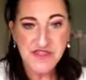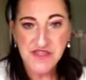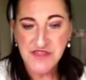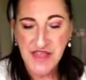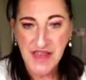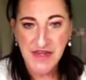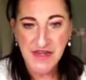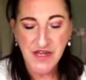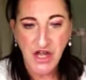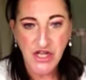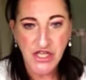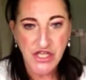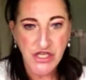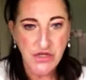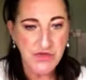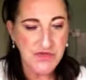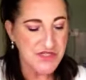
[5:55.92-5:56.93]
Then I
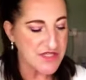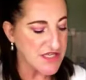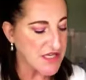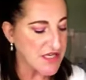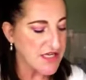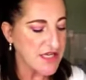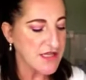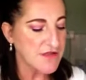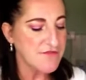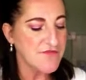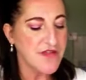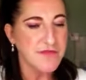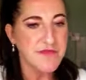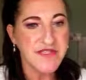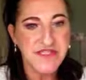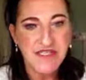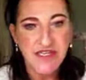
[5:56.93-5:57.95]
use the
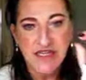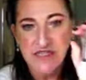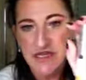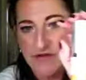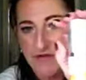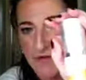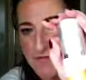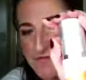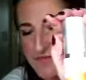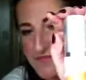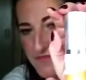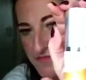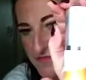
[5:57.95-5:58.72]
Vitamin C Serum.